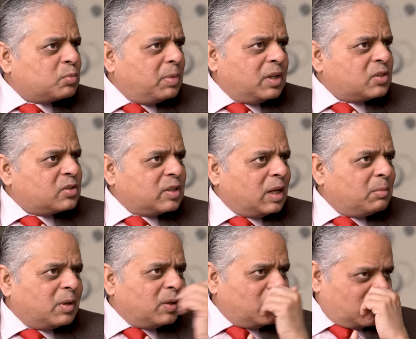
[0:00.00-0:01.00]
space,
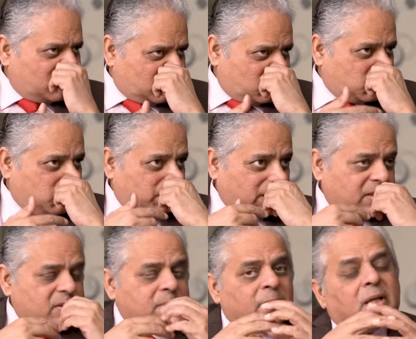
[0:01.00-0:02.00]
cyber and all these domains.